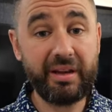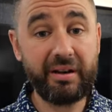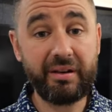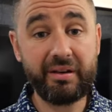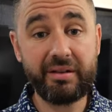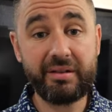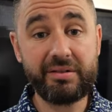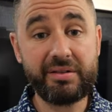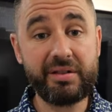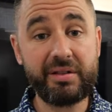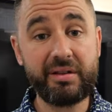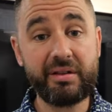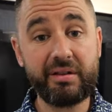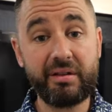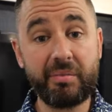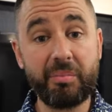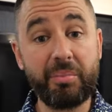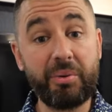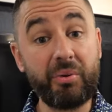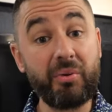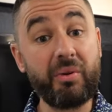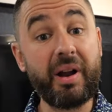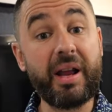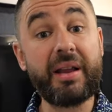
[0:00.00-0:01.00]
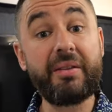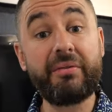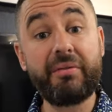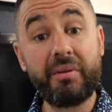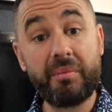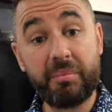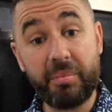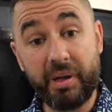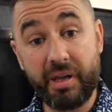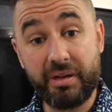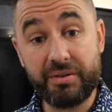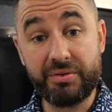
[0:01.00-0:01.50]
areas here,
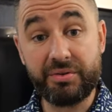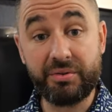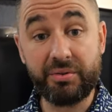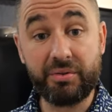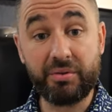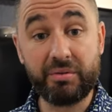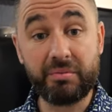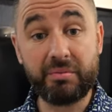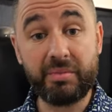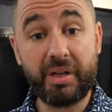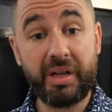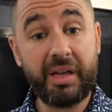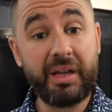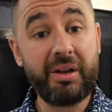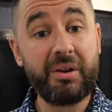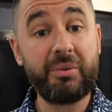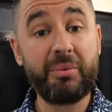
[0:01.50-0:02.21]
private bedroom